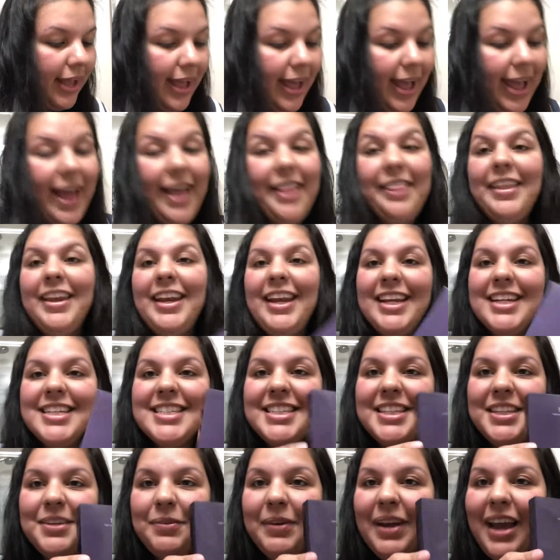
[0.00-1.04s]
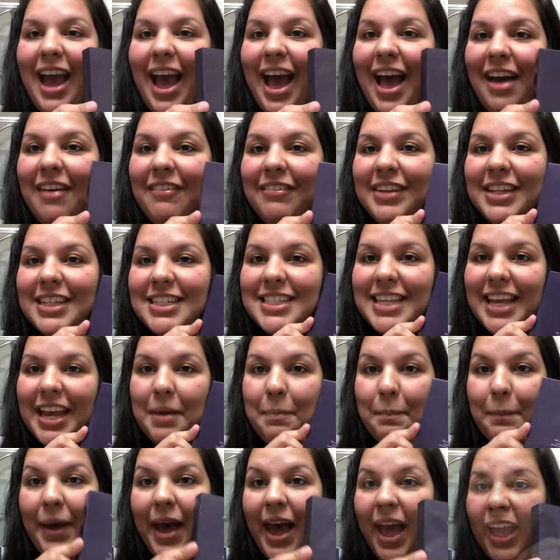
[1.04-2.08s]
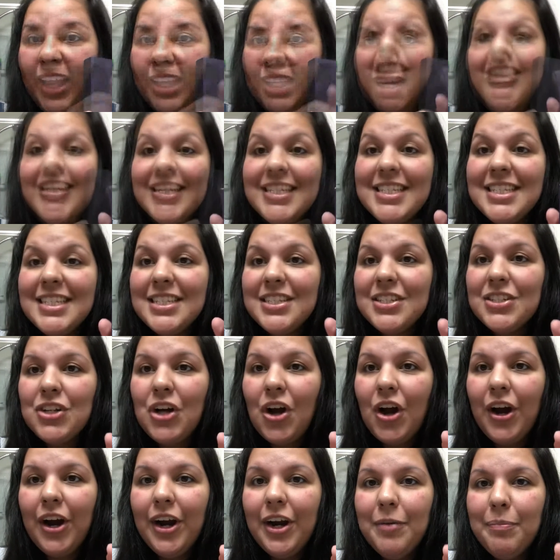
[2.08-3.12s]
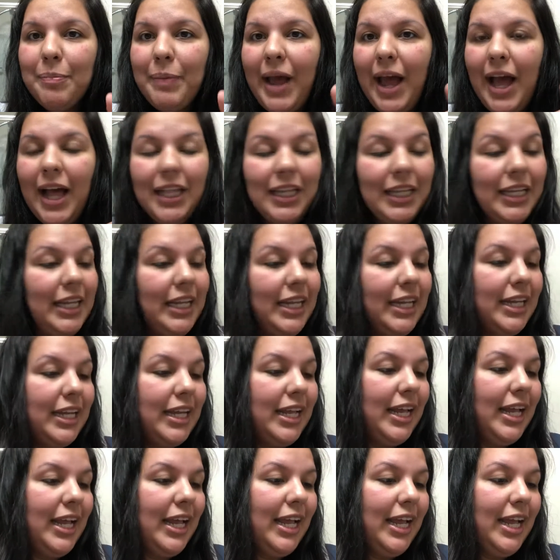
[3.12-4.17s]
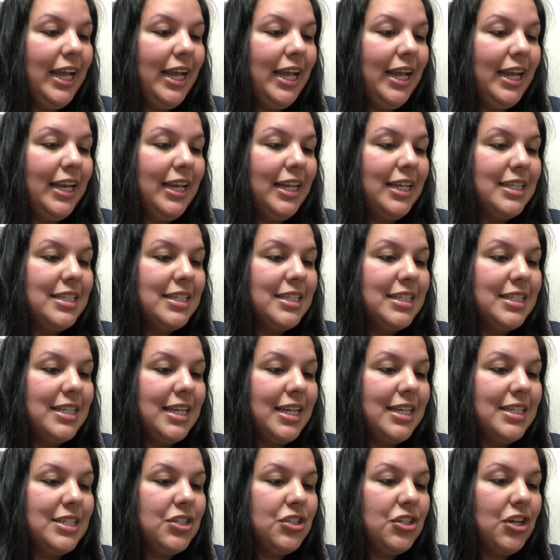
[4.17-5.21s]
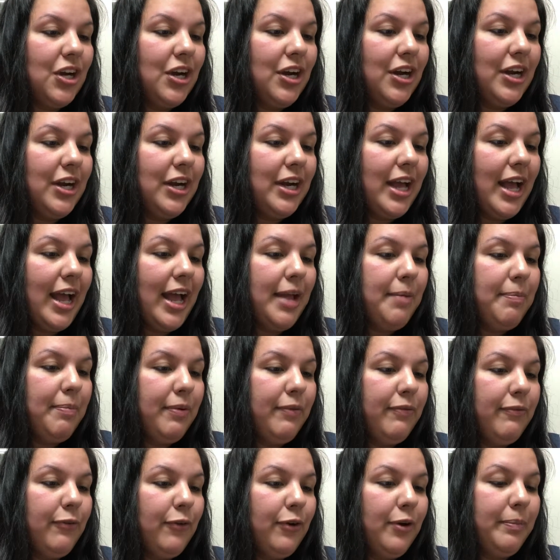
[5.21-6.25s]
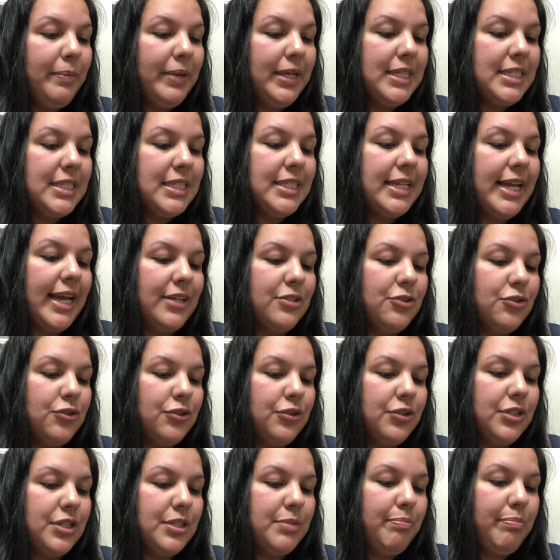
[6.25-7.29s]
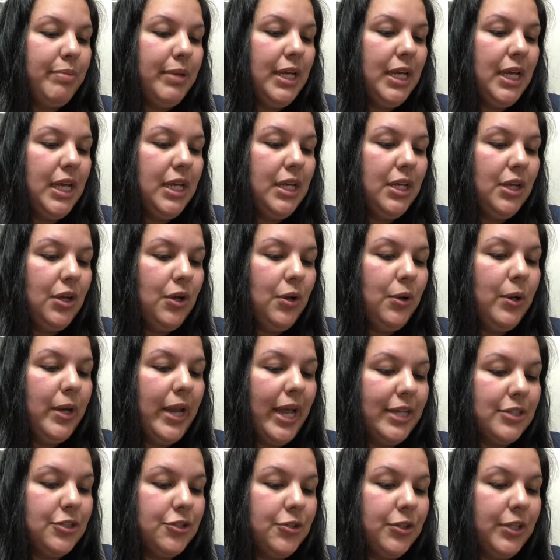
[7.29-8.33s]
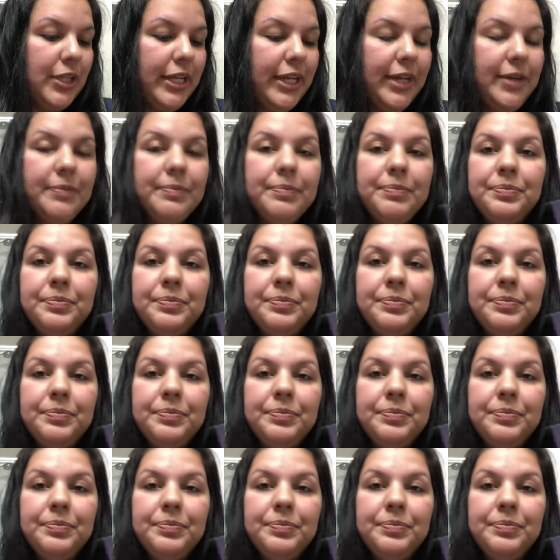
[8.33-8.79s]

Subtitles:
And the next thing we have is a palette. This is a Tarte palette, and it says Tarte High Performance Naturals. Be you naturally.